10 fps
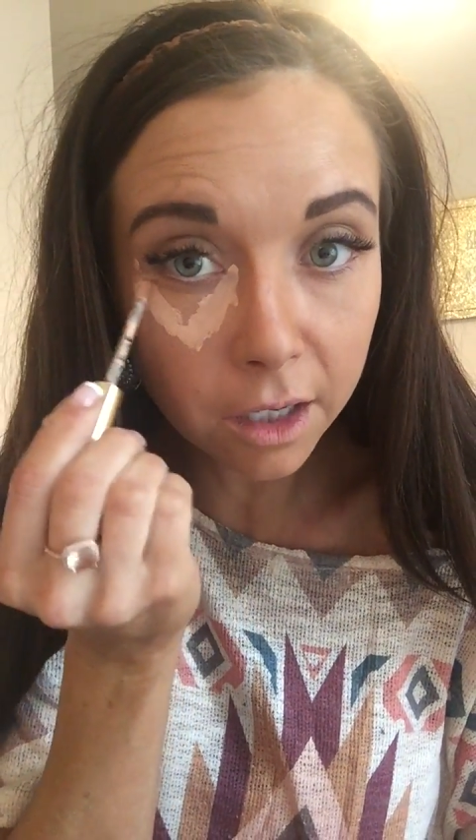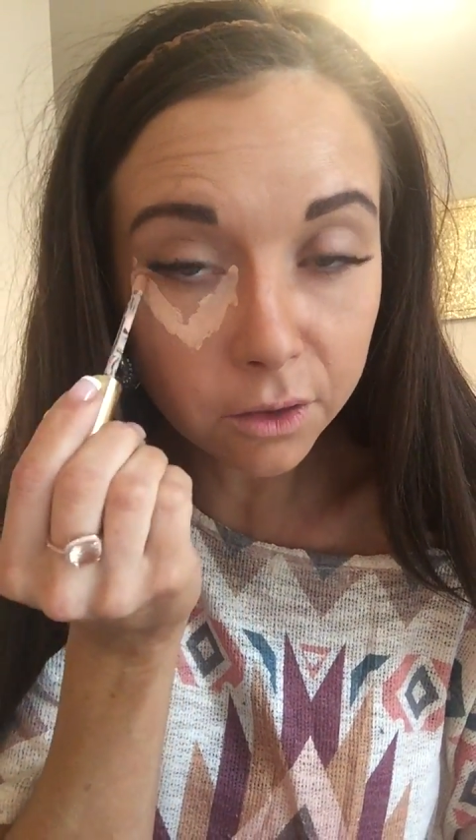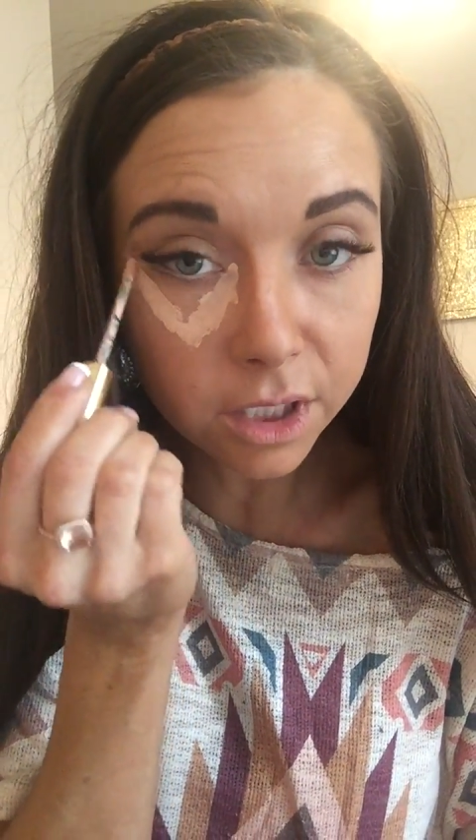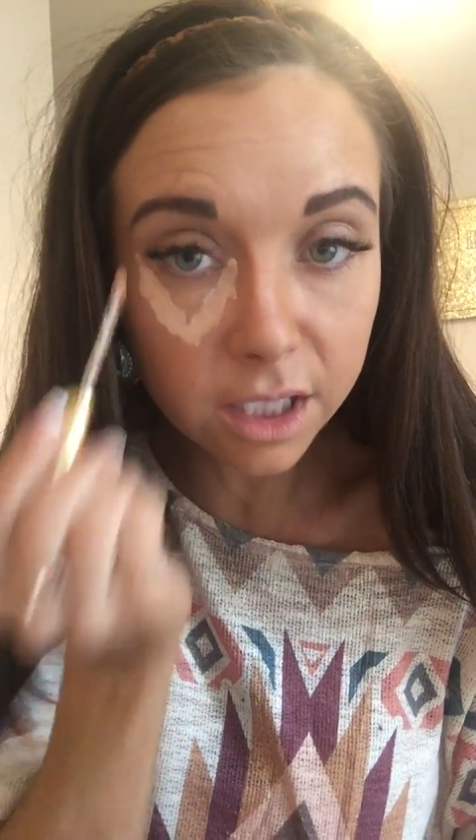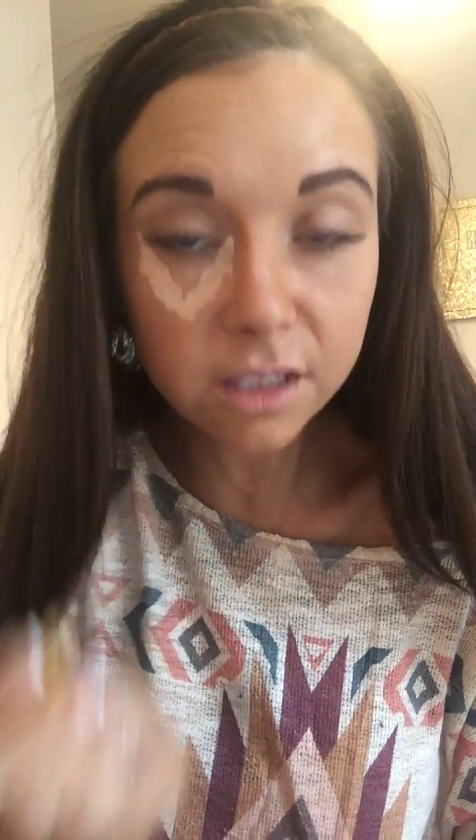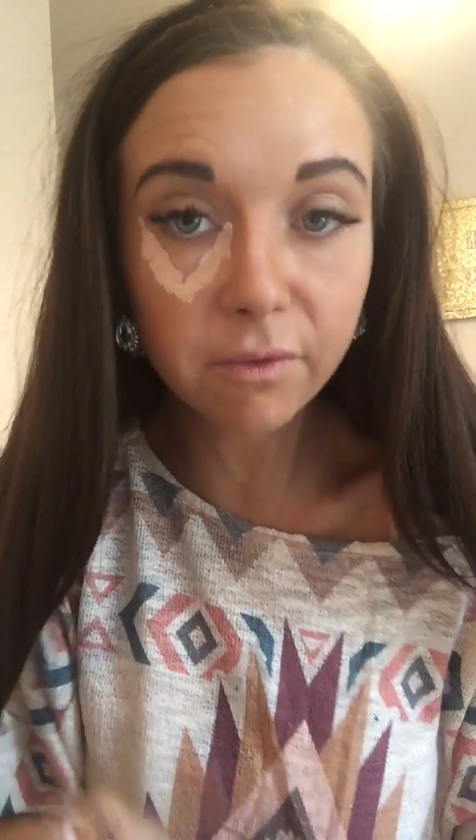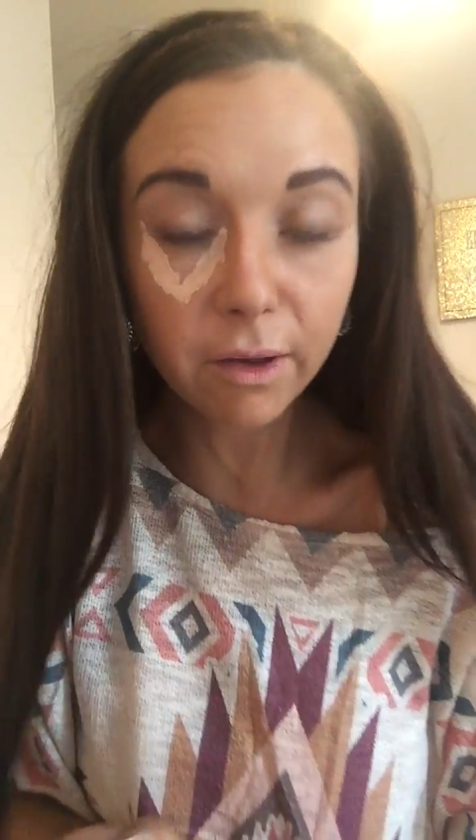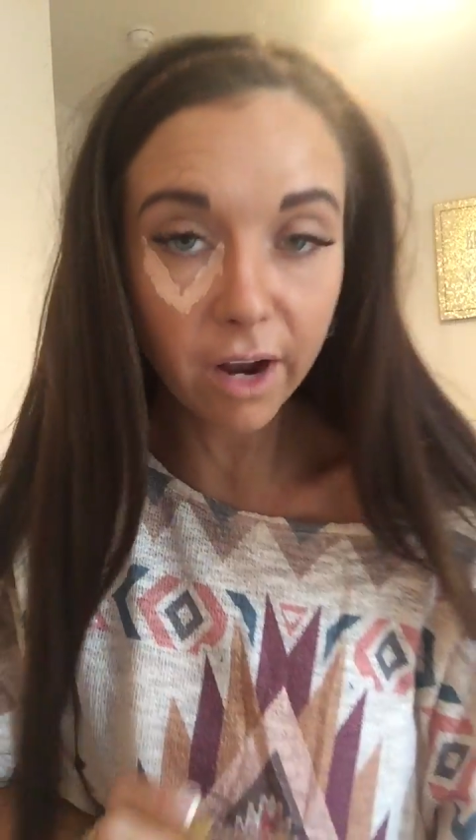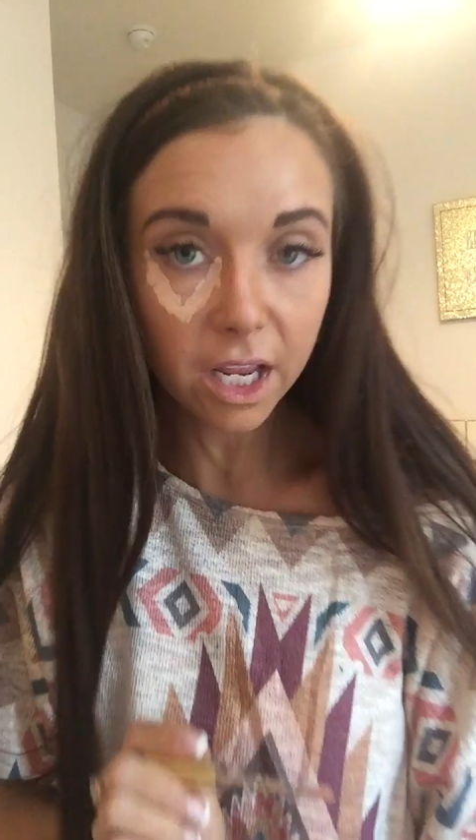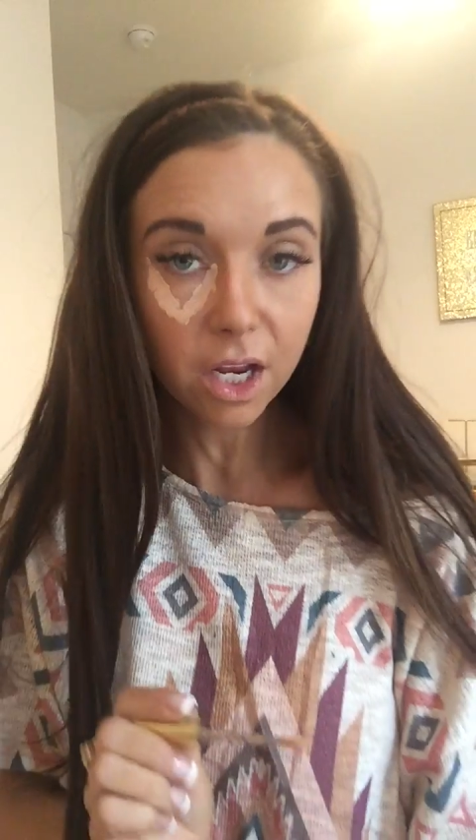You see this
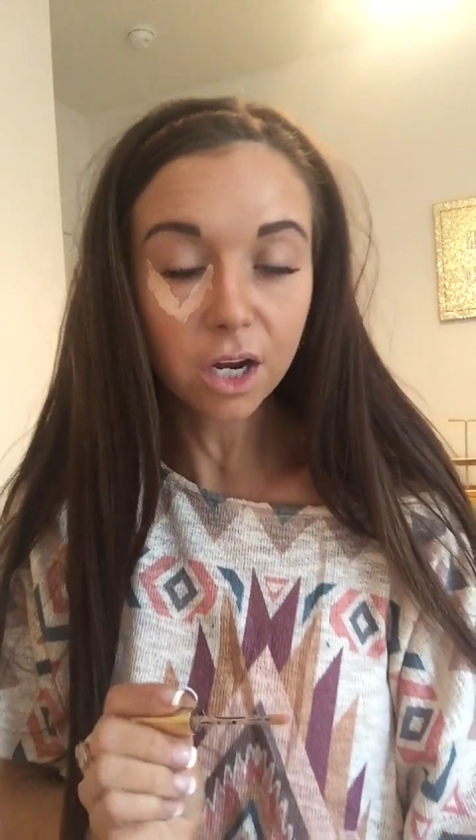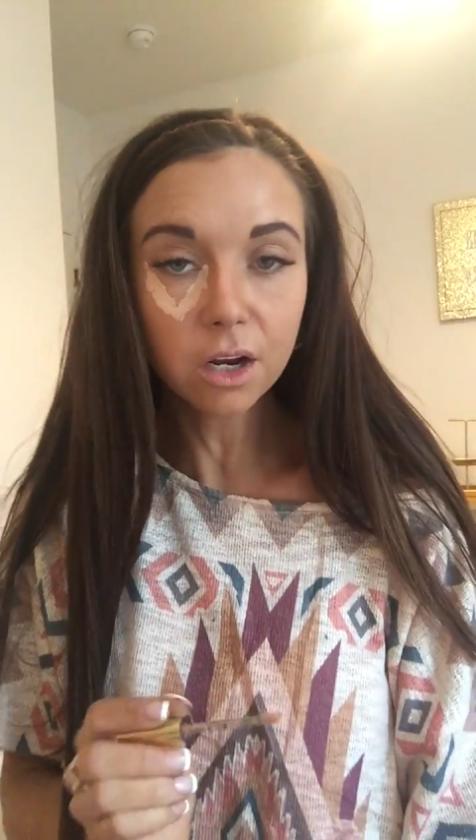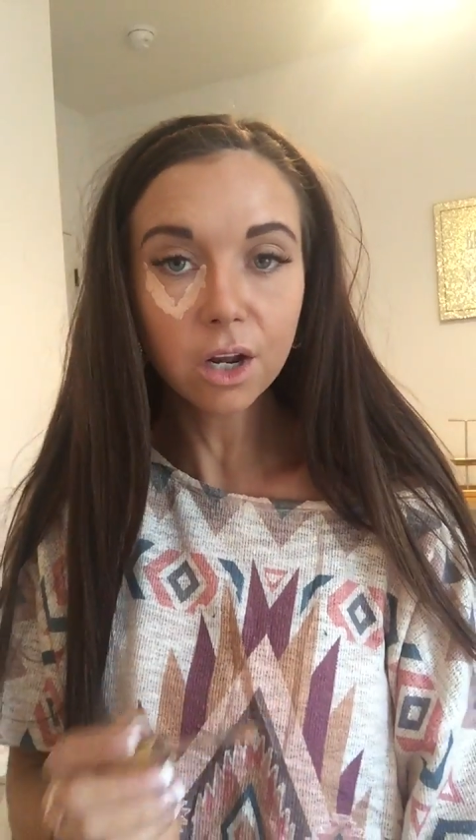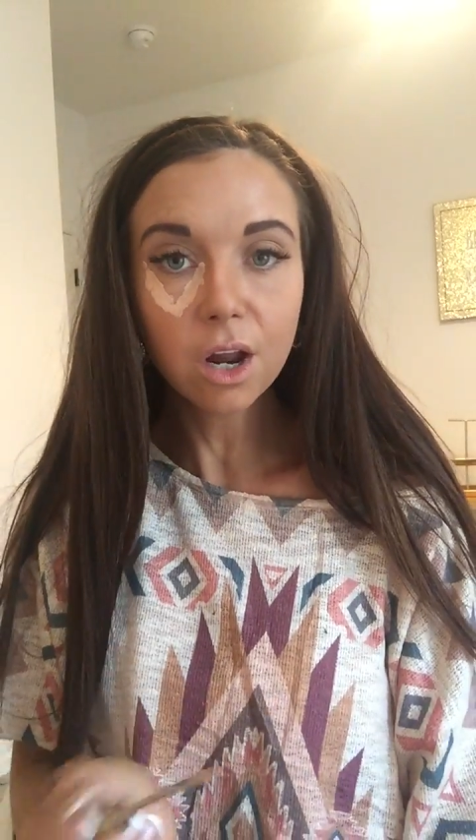V right here?